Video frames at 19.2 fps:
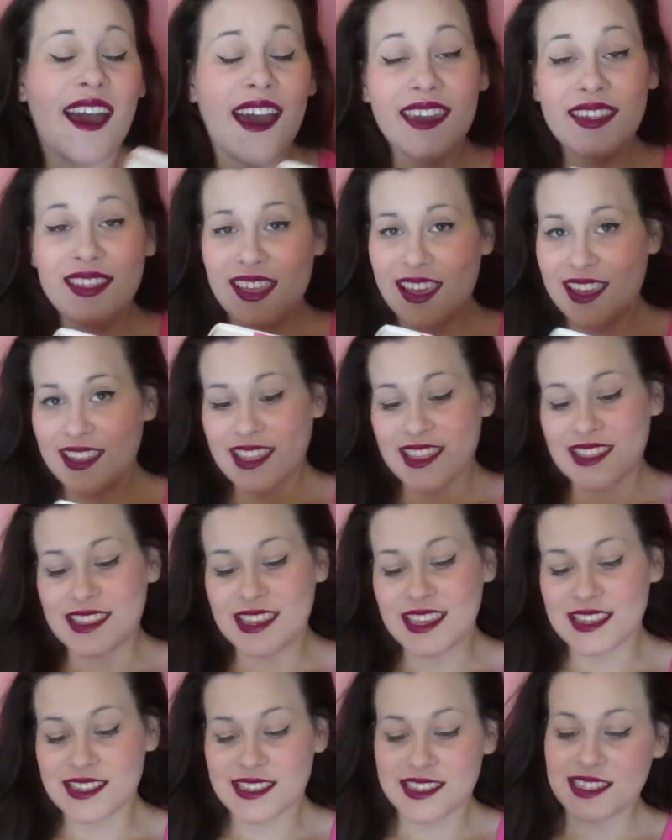I think that
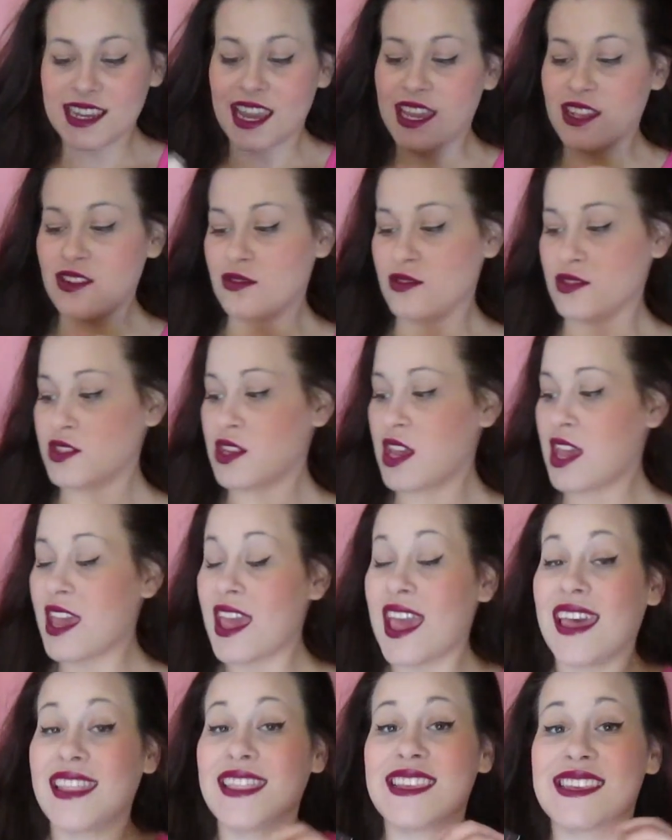these titles
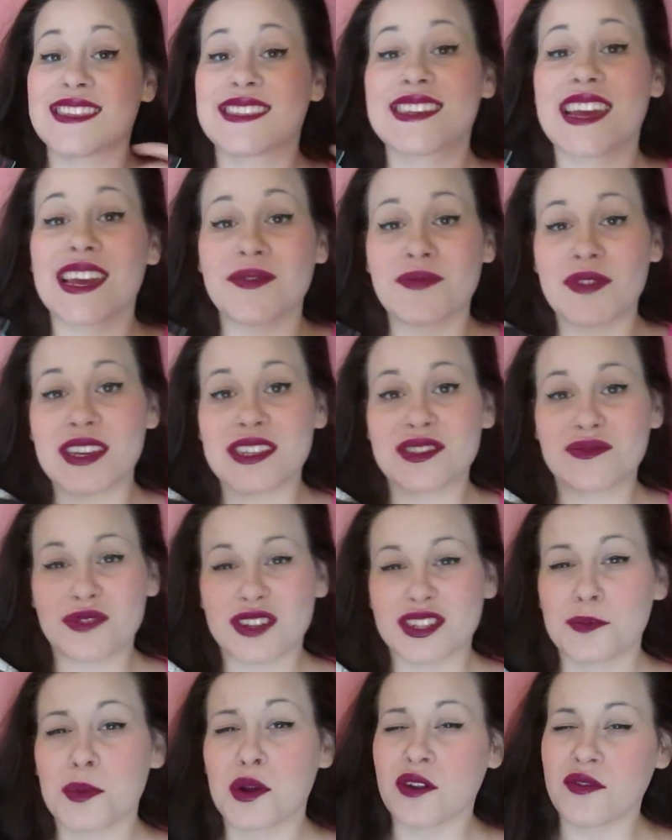and this typeface
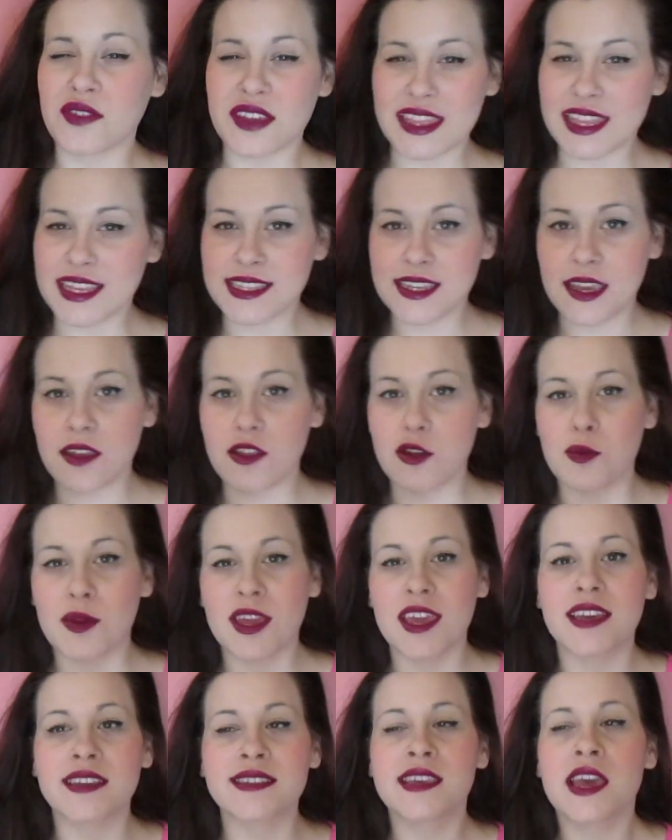works perfectly together
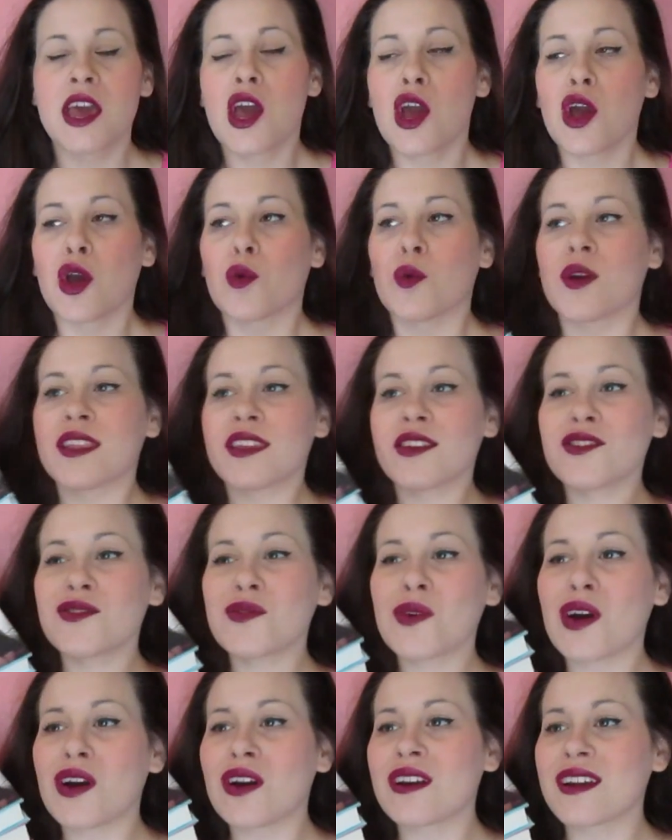because when
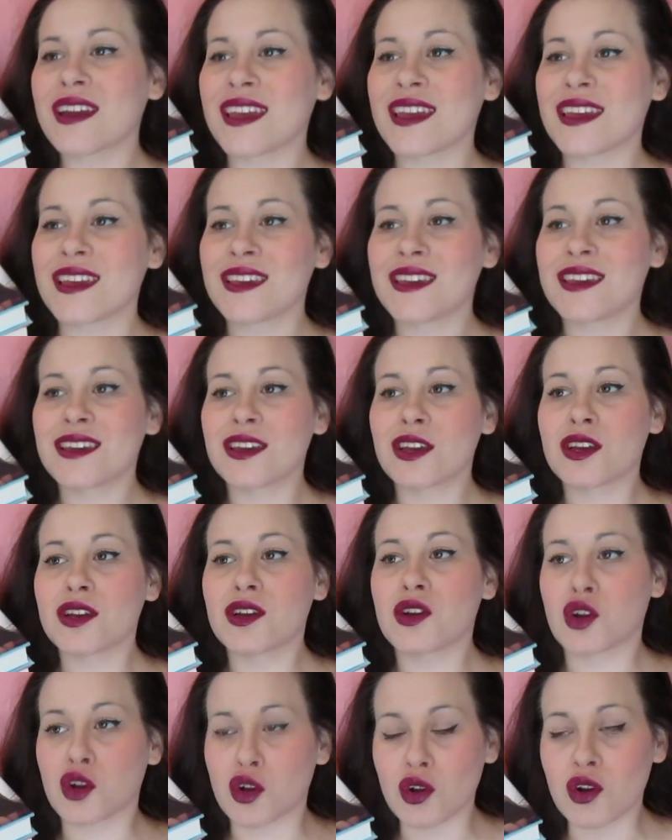you are a
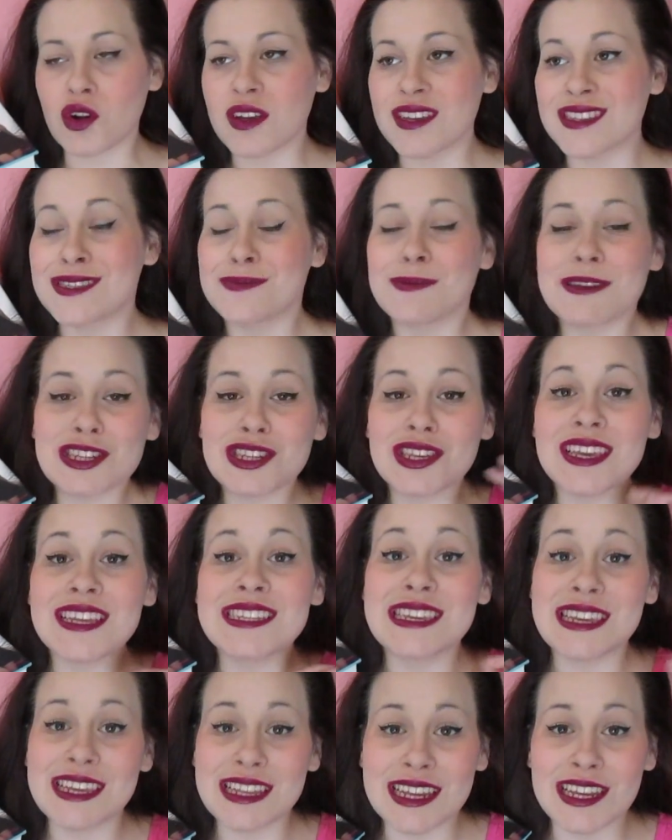girl, especially a
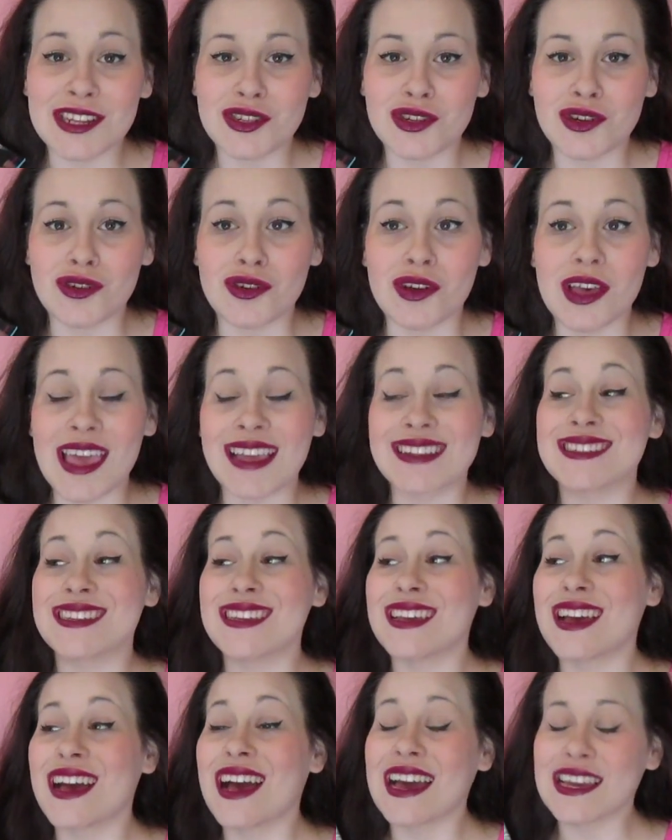teenage girl and
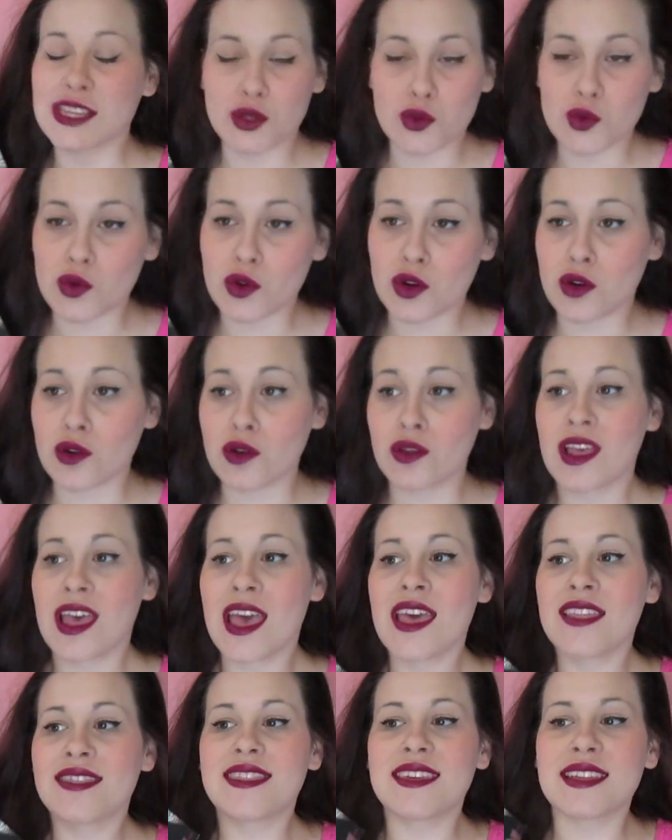a high school girl,
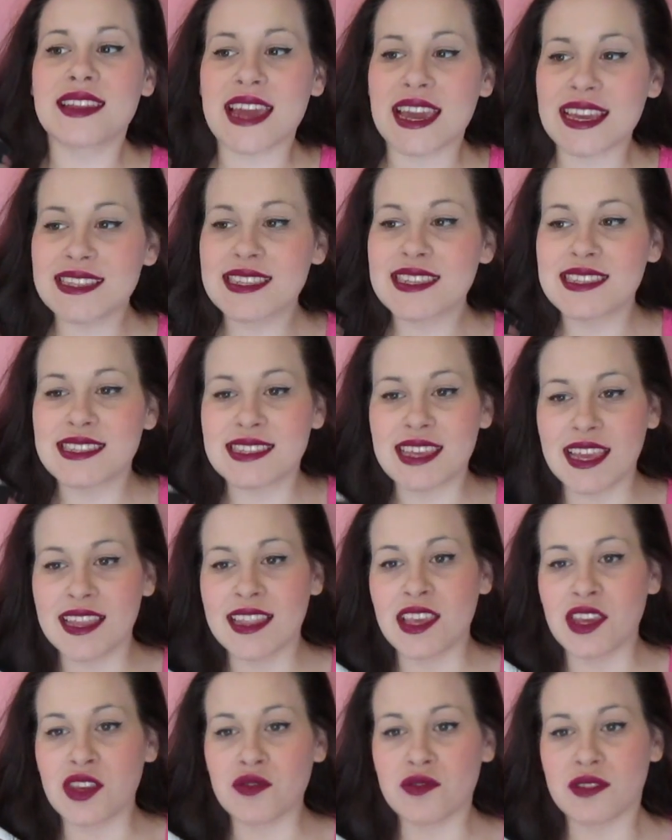the nicest thing
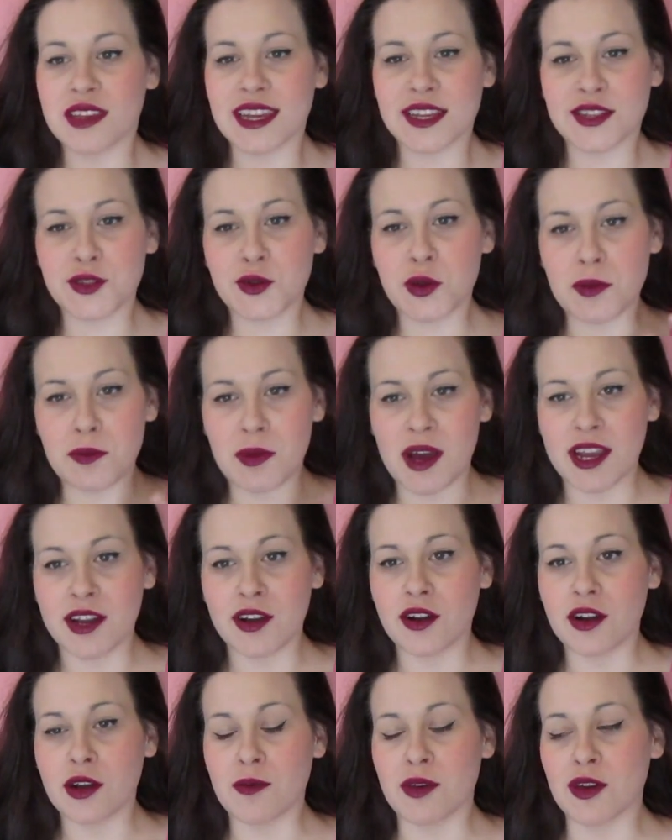that you like to
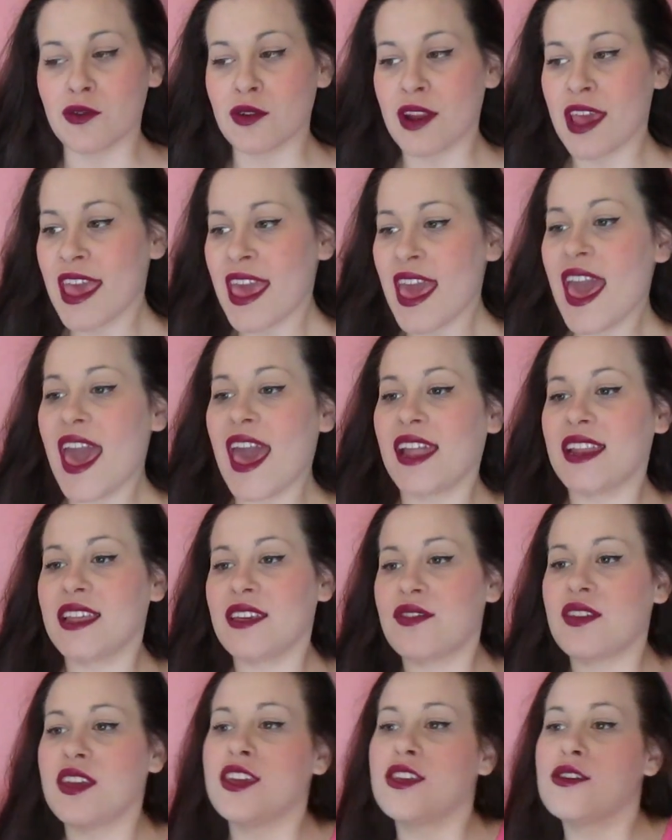admire about
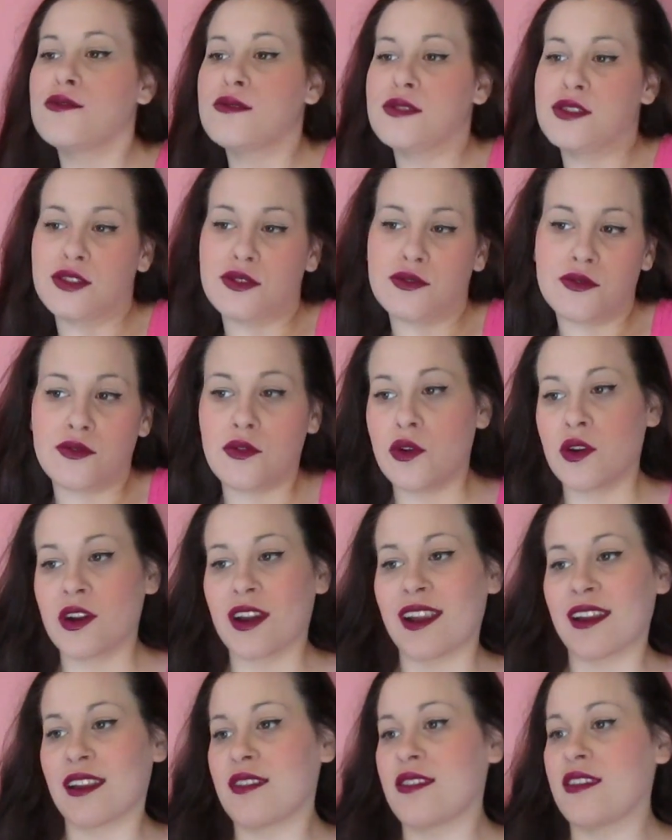anything you do or
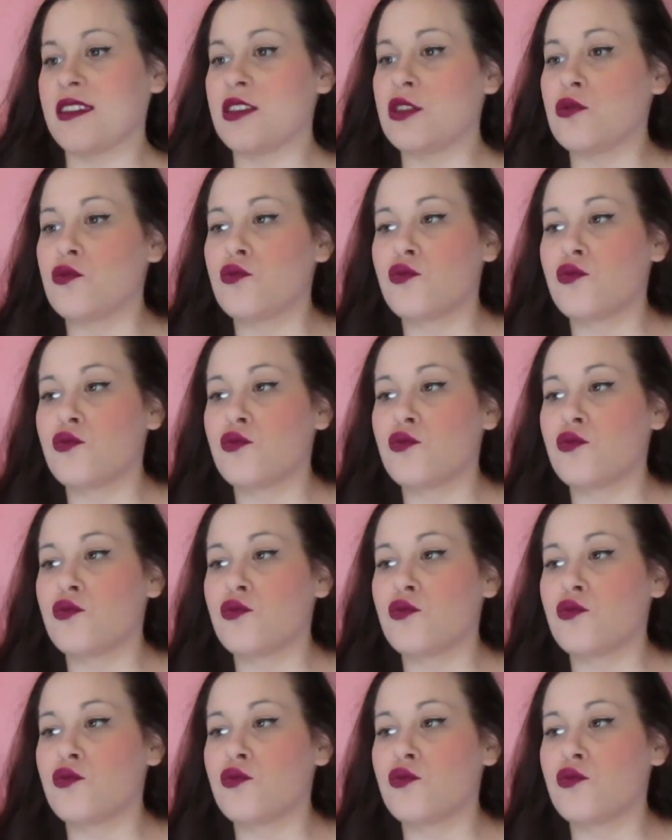anything you